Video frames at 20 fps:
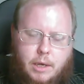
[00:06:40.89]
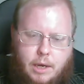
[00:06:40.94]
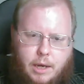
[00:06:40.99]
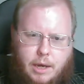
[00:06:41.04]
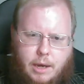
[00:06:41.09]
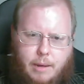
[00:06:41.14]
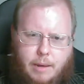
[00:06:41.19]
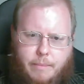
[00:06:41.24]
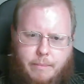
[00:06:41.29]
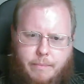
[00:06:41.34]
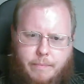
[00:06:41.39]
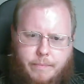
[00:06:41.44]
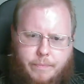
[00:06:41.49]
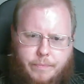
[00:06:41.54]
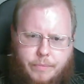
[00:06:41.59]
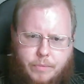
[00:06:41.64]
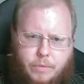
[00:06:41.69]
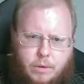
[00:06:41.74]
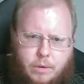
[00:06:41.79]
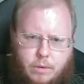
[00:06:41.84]
um,
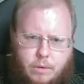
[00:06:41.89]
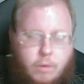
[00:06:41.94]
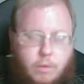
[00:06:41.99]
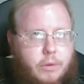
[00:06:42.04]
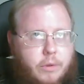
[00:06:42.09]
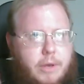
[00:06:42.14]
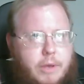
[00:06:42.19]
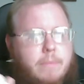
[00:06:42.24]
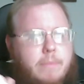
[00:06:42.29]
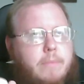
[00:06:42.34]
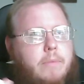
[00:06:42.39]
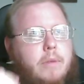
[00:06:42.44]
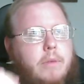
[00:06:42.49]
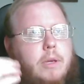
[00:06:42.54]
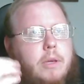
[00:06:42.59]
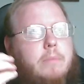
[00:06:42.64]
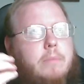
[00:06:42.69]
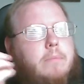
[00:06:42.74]
or the the.